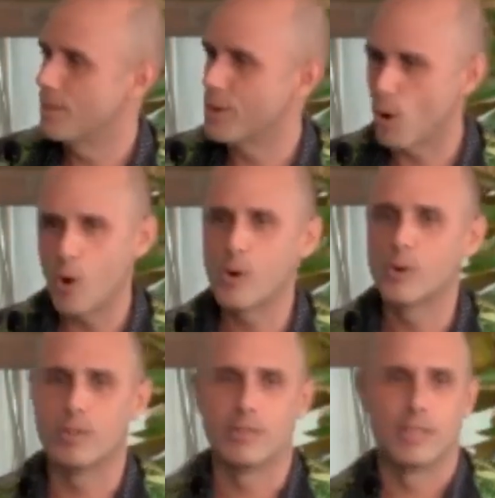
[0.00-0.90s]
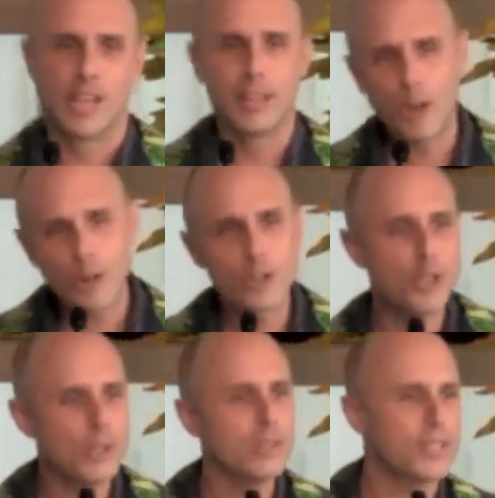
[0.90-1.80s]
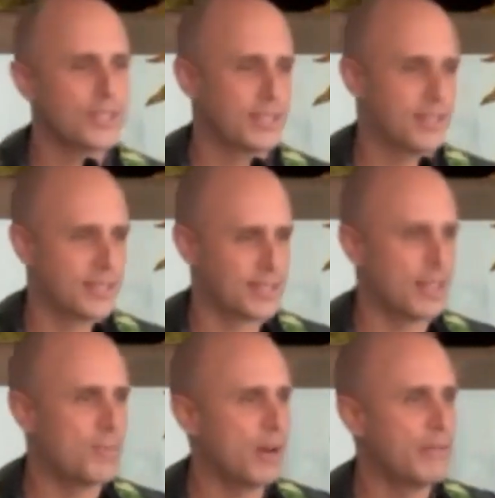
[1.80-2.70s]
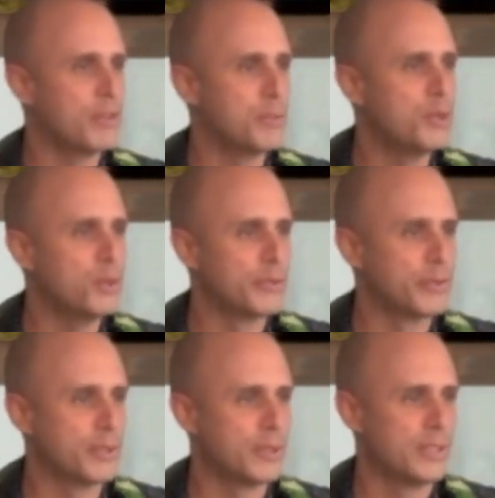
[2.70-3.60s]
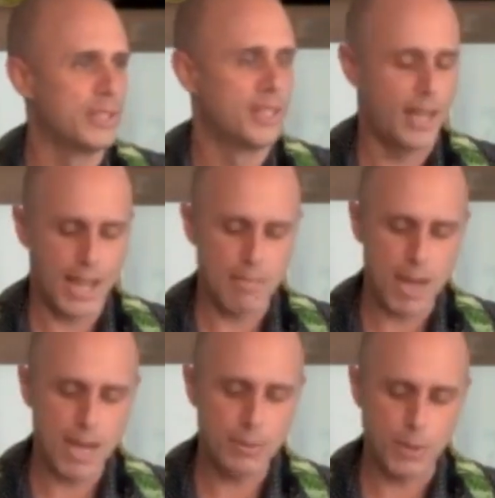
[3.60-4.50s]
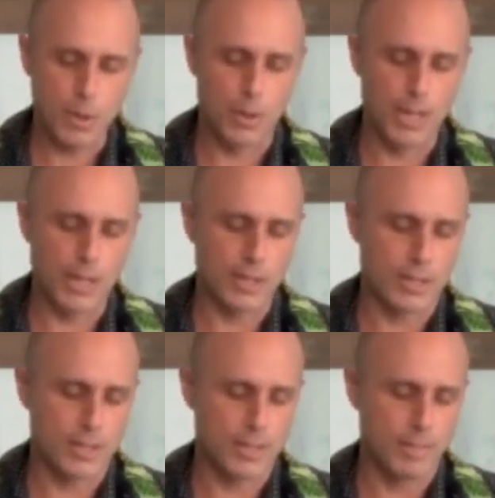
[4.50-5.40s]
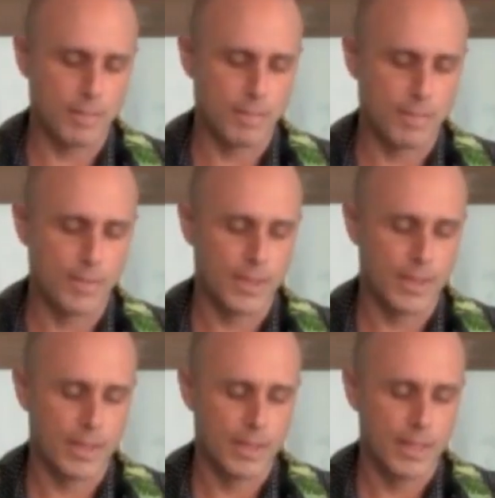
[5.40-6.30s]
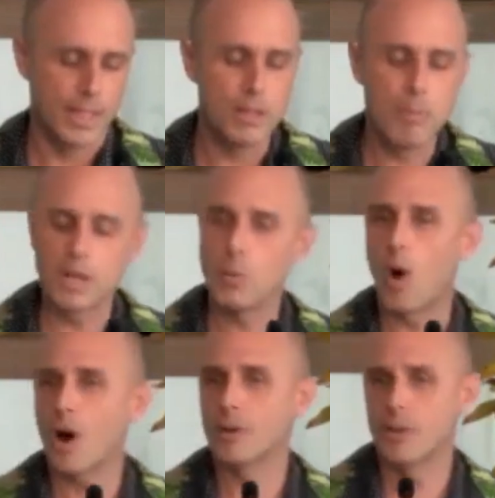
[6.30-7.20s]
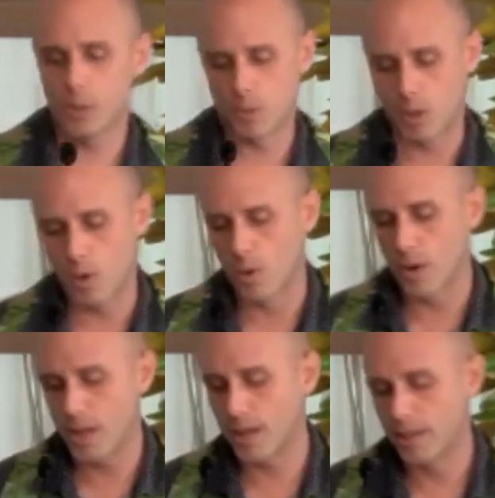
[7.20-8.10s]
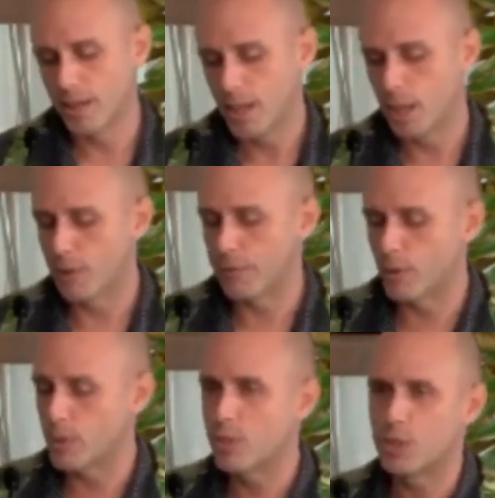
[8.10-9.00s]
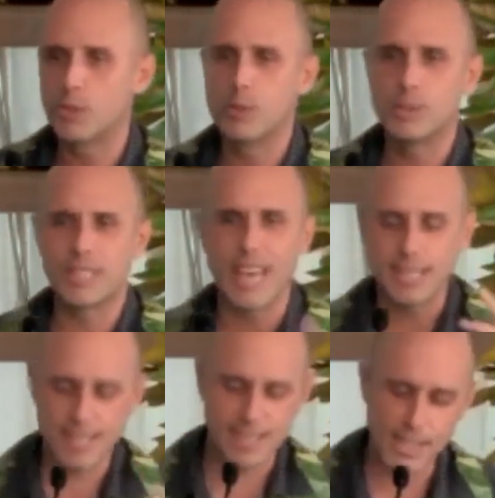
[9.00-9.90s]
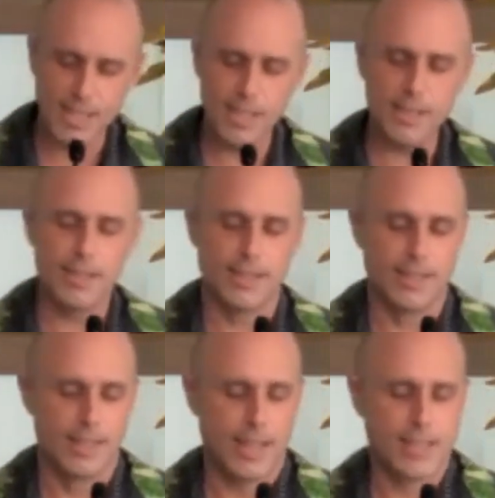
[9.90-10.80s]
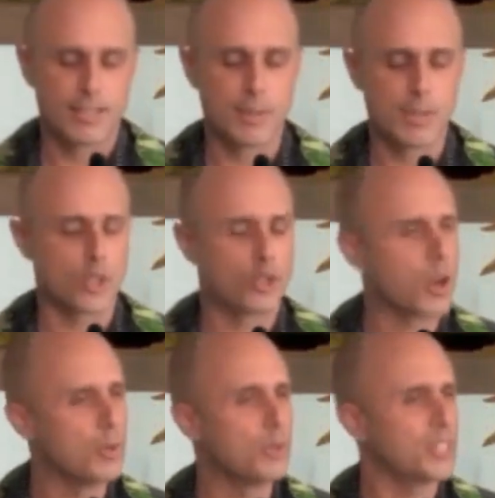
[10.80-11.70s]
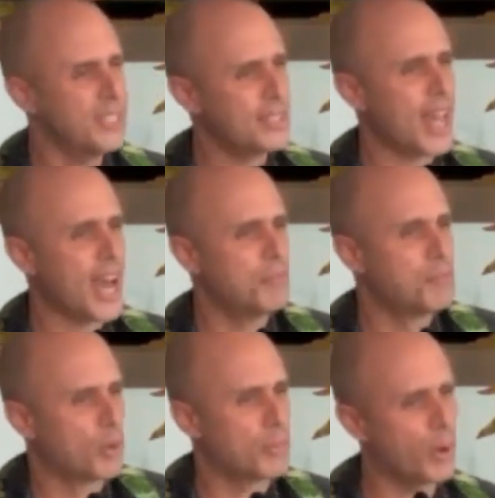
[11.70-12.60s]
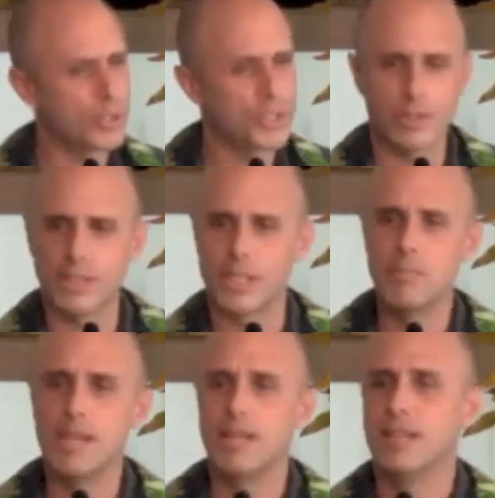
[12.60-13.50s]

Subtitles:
own. I encourage you to listen to some of the beautiful and many recordings. In the Muddy Waters recording, he refers to Tennessee and to some of the troubles he's had more personally. He made